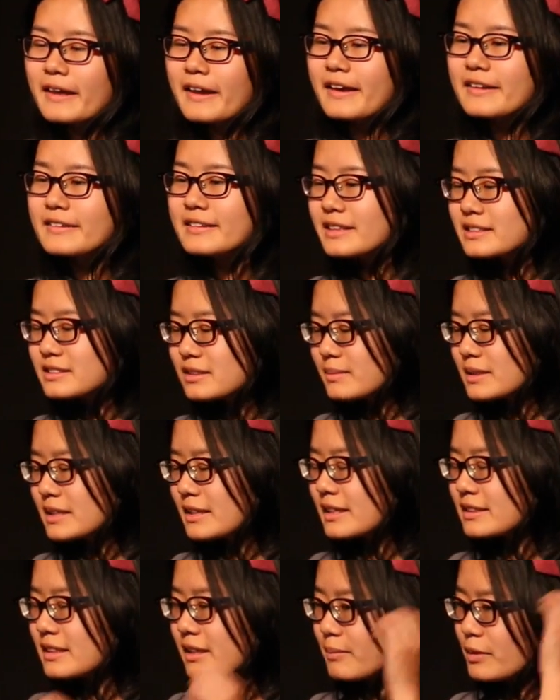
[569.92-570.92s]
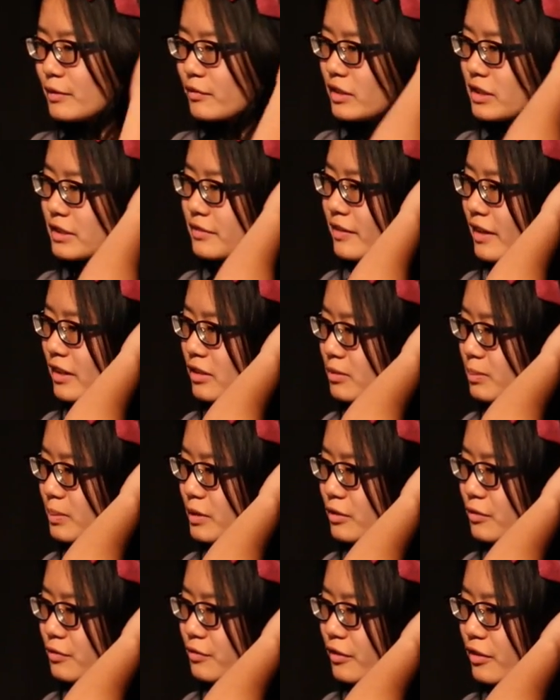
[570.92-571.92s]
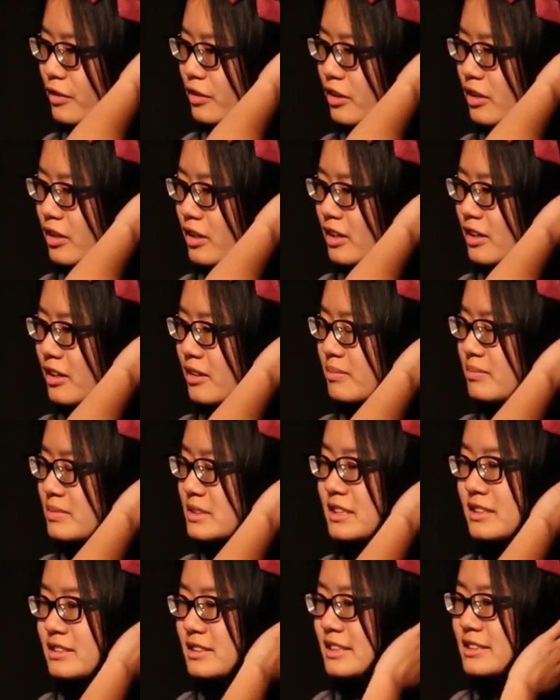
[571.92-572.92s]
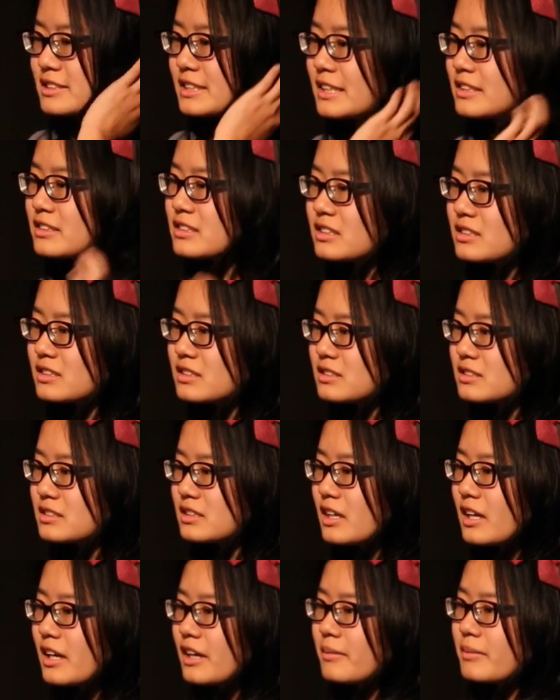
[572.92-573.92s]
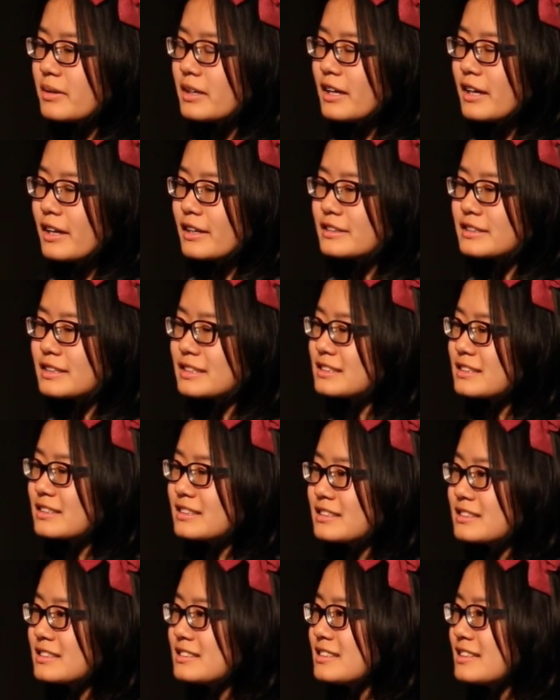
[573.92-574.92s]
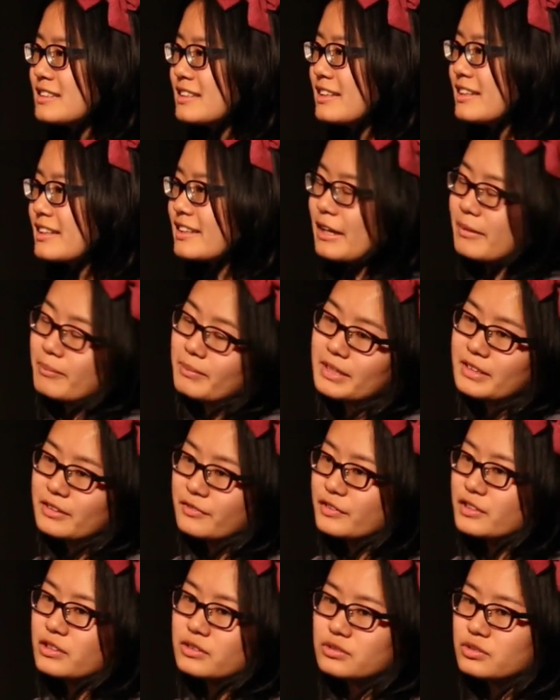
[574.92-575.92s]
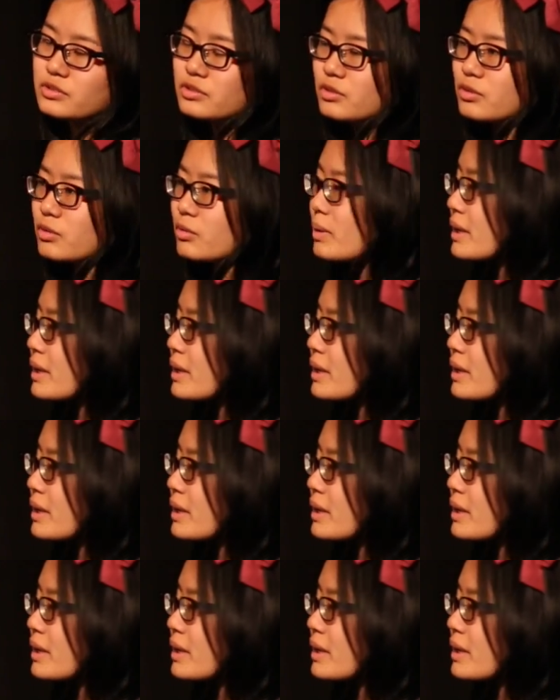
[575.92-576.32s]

And that's something that can be really valuable for CSS changes, just because it can be difficult to know